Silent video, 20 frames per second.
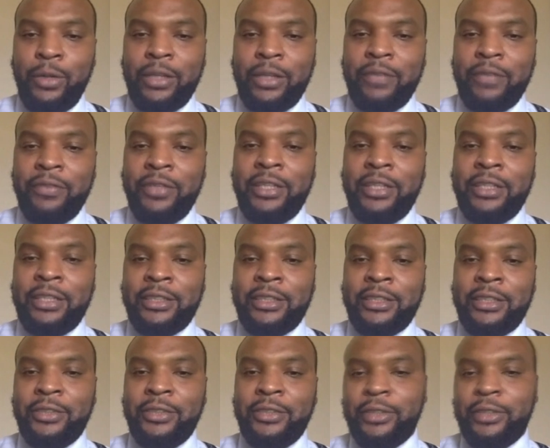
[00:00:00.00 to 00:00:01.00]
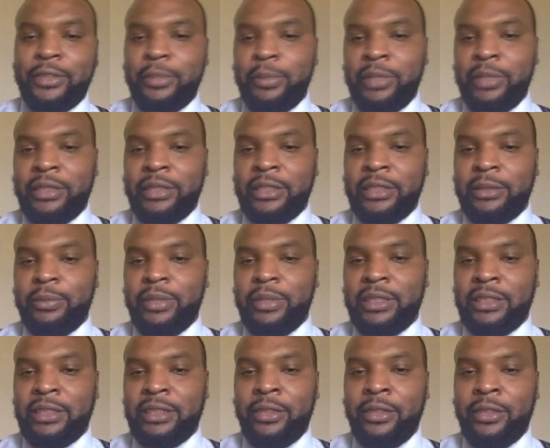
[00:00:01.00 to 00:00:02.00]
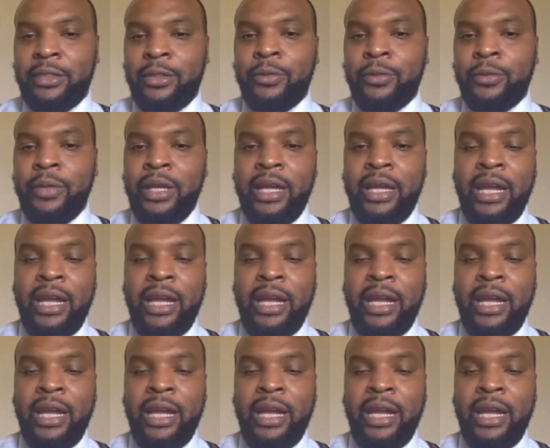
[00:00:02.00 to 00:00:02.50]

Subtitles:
convenient excuse to be dismissed and sent home.